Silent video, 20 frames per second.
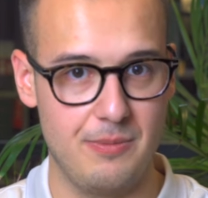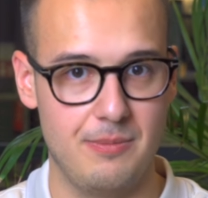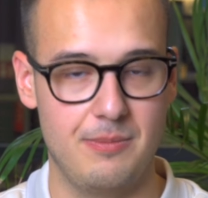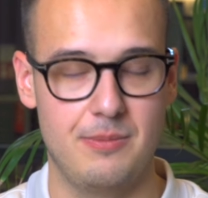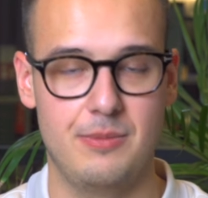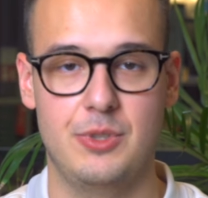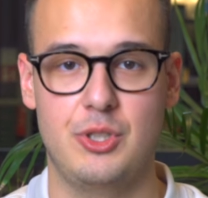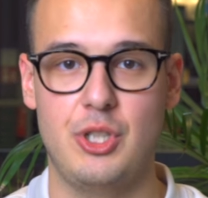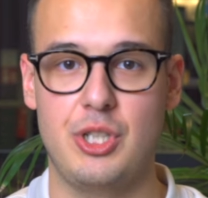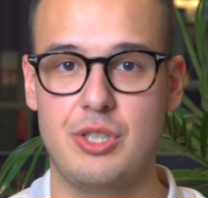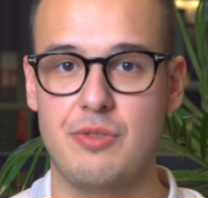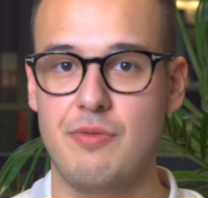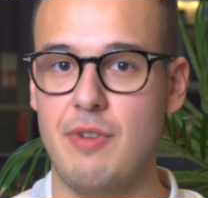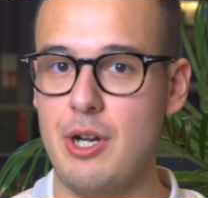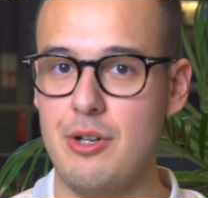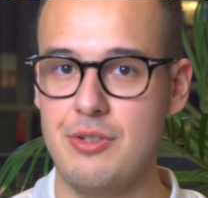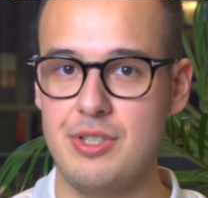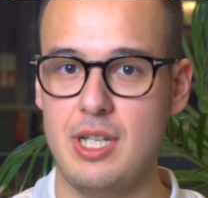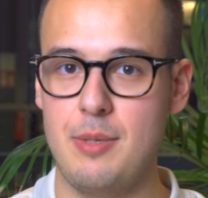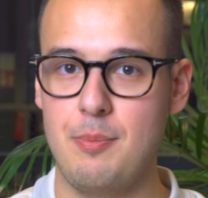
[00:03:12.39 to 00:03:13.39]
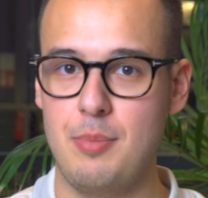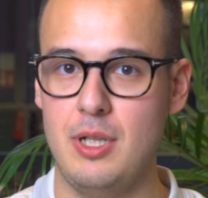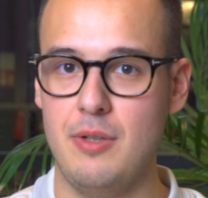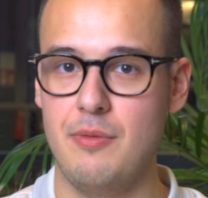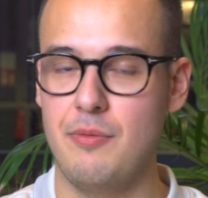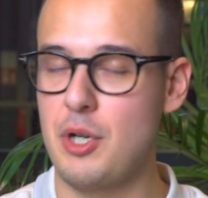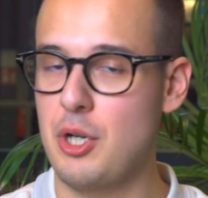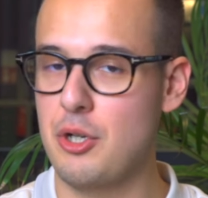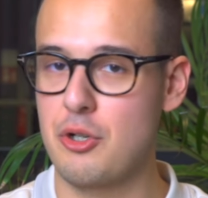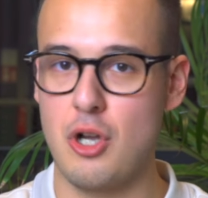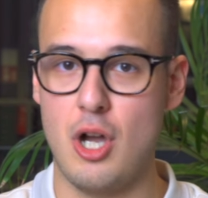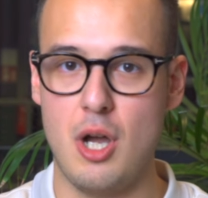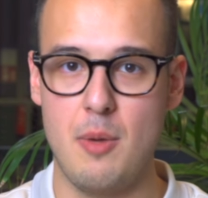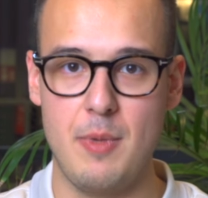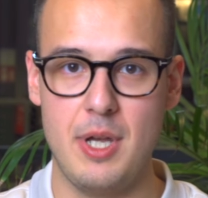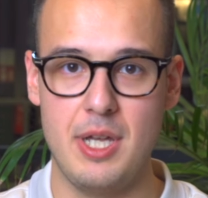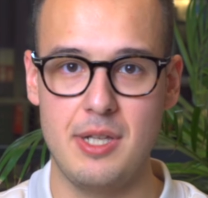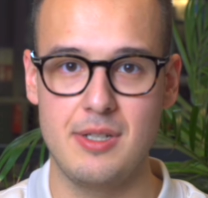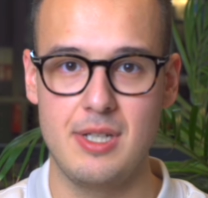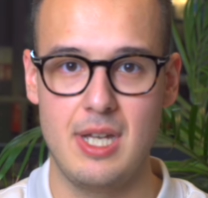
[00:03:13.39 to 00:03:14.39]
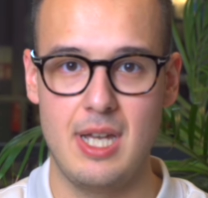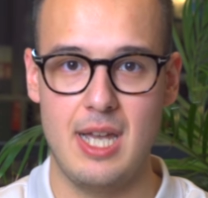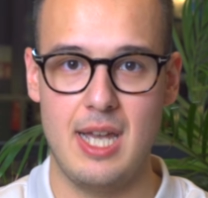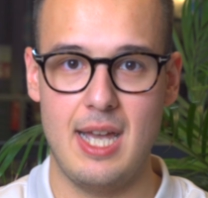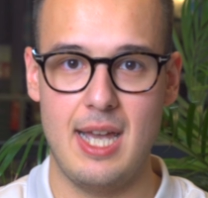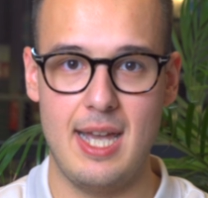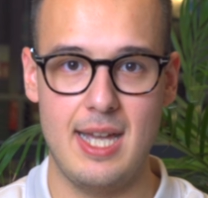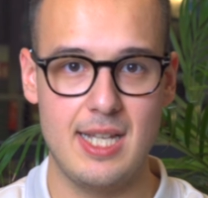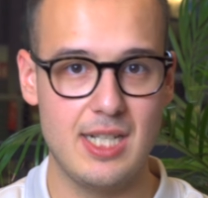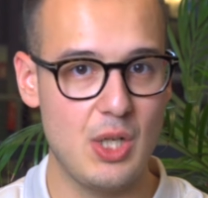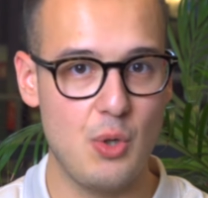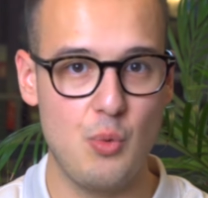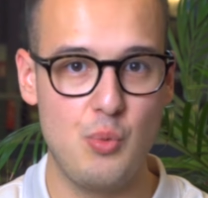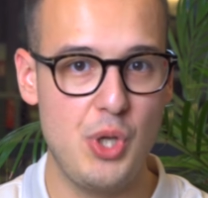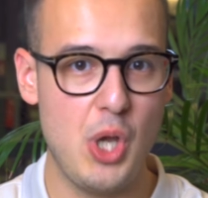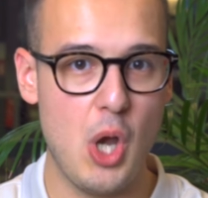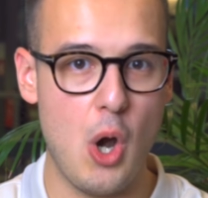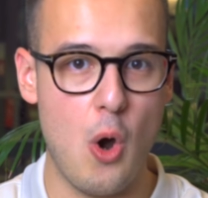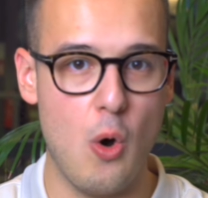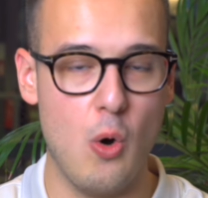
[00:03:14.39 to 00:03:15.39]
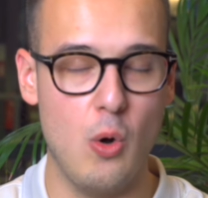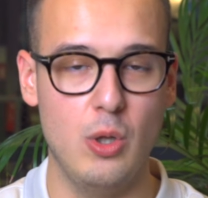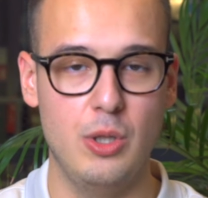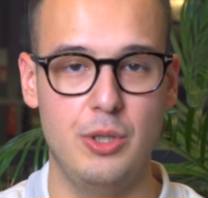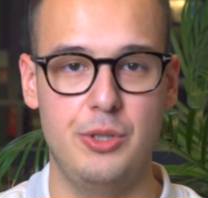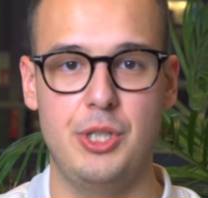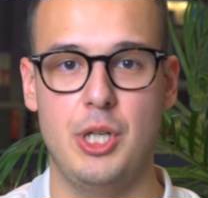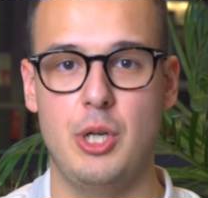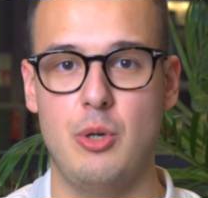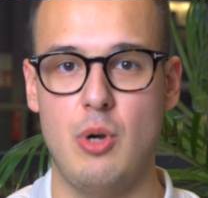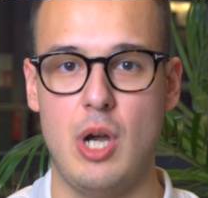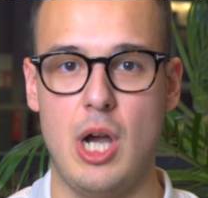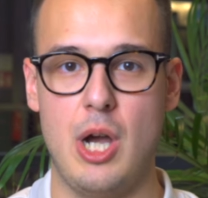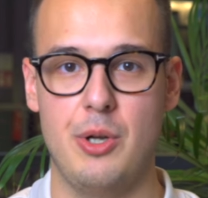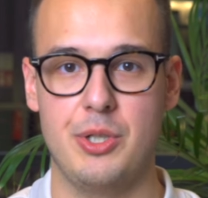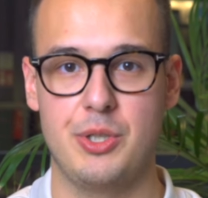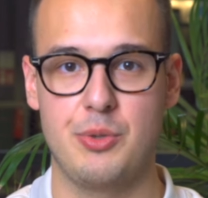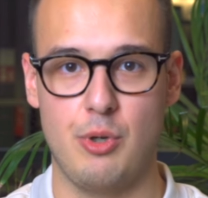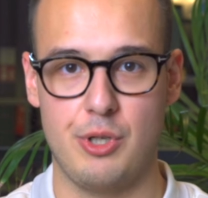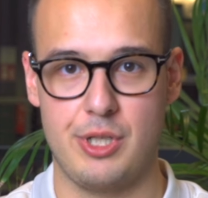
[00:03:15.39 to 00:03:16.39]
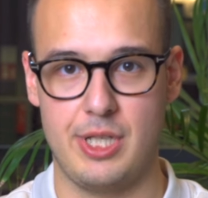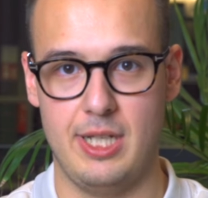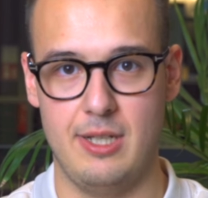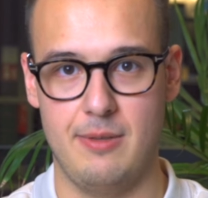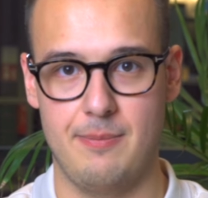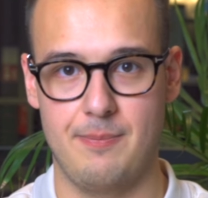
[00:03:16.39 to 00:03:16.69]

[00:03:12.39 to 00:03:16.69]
So it's very simple, very common, and we all know how it's working.